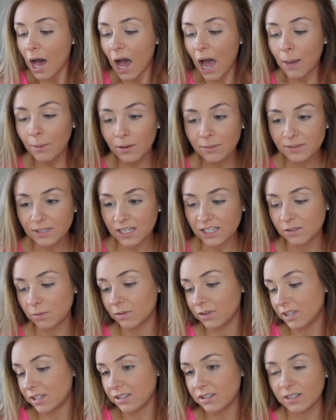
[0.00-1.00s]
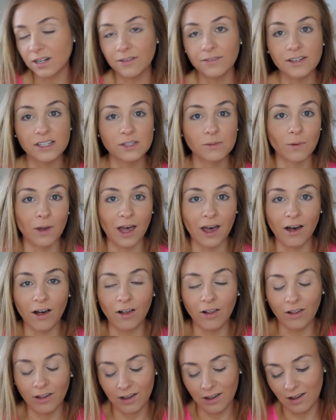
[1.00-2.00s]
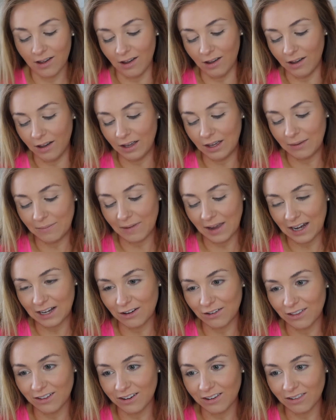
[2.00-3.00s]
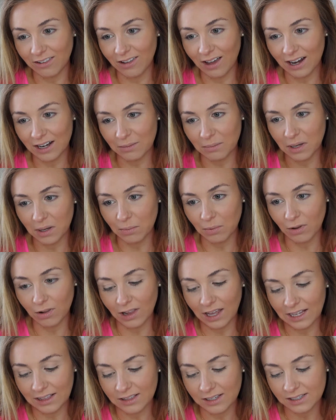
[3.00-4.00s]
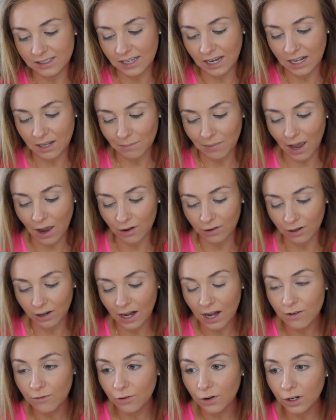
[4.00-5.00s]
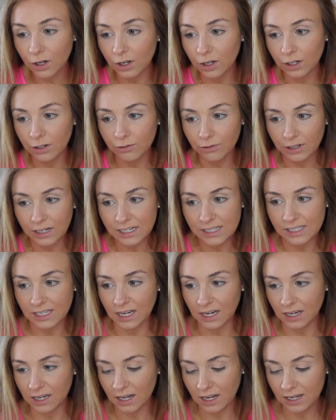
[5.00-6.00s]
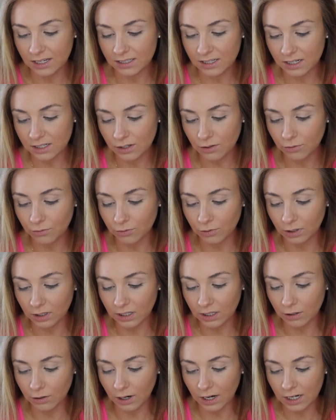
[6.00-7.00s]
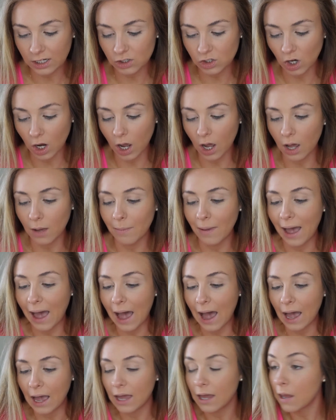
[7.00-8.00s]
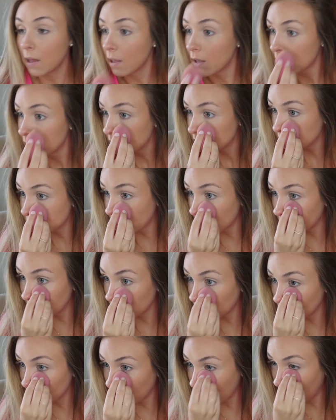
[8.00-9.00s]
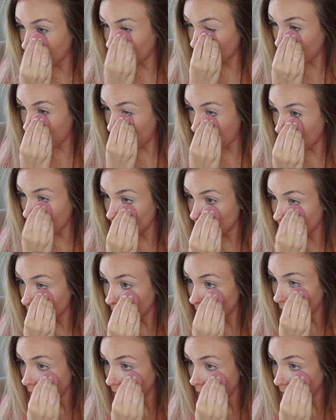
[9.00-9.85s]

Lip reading: I'm obsessed with this stuff as well. I know that a lot of people like this setting powder, and for good reason. It does a really great job at setting your makeup.